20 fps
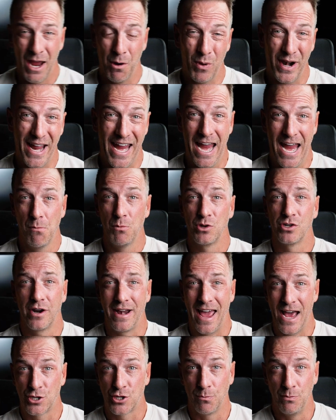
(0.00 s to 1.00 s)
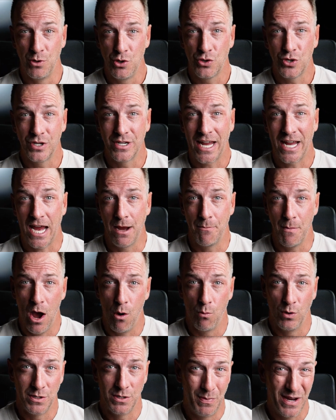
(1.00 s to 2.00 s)
And when Amazon attribution came
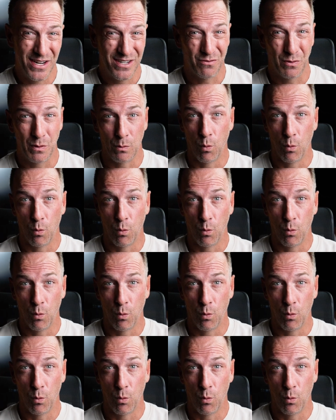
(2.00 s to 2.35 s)
out, which basically